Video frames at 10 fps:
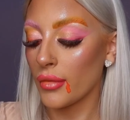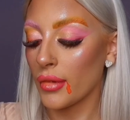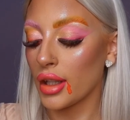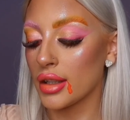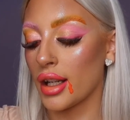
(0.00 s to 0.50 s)

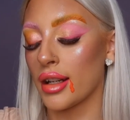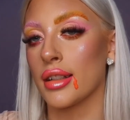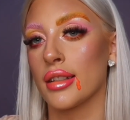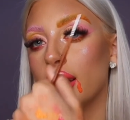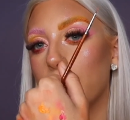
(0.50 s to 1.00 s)
This hand
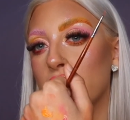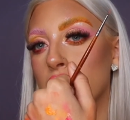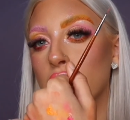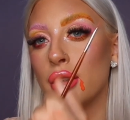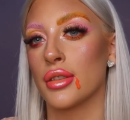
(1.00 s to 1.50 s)
is going to be
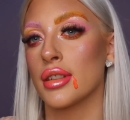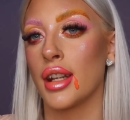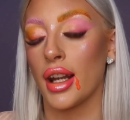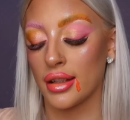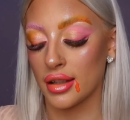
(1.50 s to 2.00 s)
so
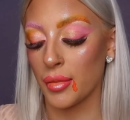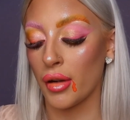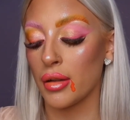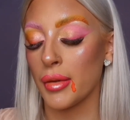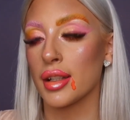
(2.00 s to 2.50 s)
stained tomorrow,
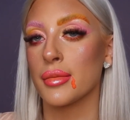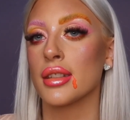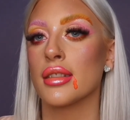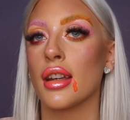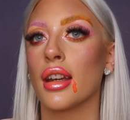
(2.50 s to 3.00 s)
it makes me
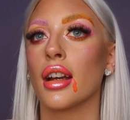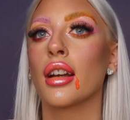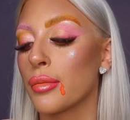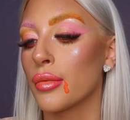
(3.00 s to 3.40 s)
sick.